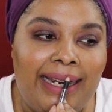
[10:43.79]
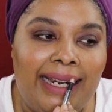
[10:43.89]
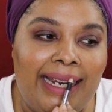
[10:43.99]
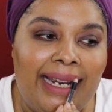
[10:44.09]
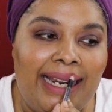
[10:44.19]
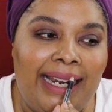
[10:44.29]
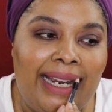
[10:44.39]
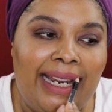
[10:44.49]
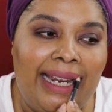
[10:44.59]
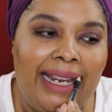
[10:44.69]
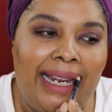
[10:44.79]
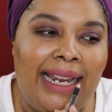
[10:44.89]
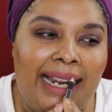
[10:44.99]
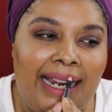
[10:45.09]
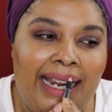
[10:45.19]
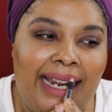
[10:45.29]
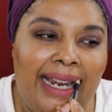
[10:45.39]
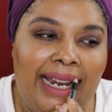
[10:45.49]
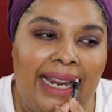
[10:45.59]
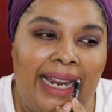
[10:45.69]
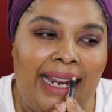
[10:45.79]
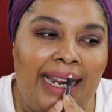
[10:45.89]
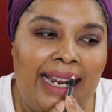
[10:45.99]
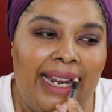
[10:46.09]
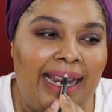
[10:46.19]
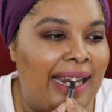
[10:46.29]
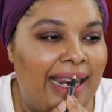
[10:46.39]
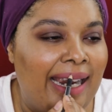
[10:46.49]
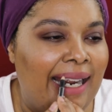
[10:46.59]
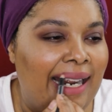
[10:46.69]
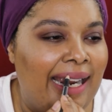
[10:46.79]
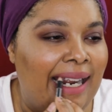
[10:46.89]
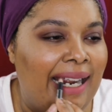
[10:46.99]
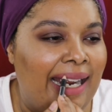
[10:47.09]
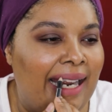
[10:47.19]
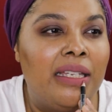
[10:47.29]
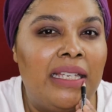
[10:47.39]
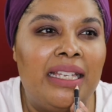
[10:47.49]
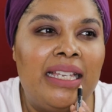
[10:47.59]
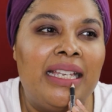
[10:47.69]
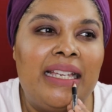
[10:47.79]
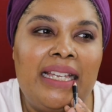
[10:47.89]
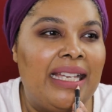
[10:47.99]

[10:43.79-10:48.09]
(silence)